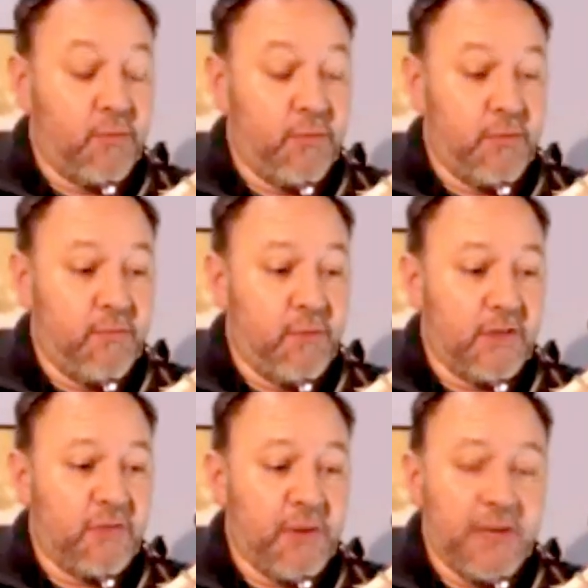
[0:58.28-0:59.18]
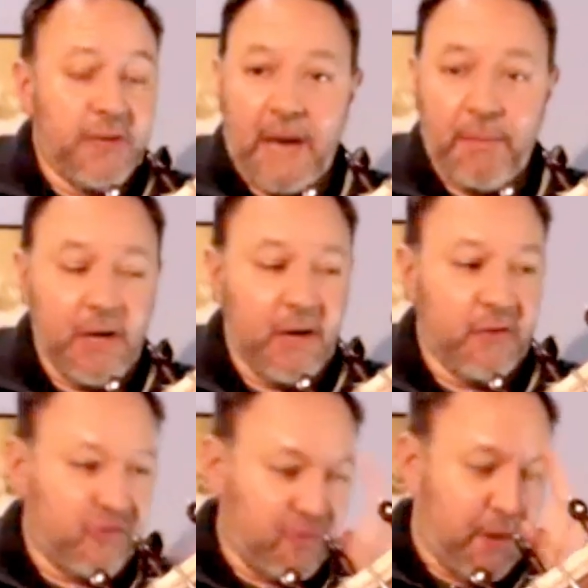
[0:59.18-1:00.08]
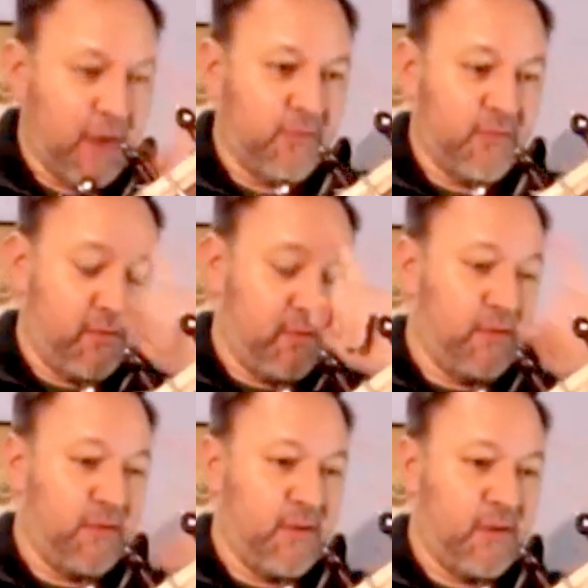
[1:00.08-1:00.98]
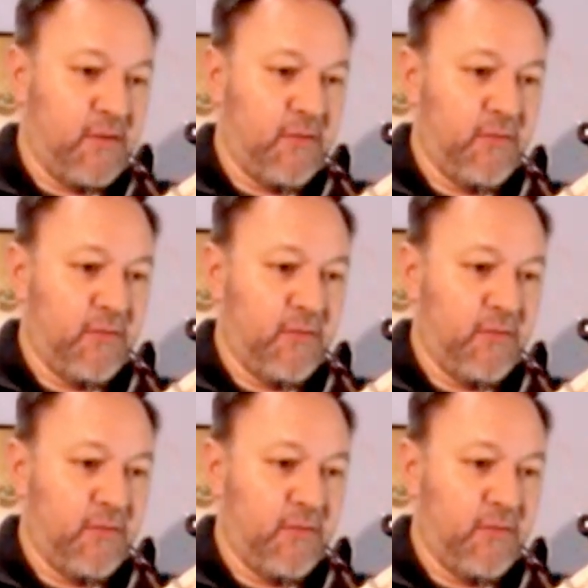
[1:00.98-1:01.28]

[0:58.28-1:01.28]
there's a big gap here, just about your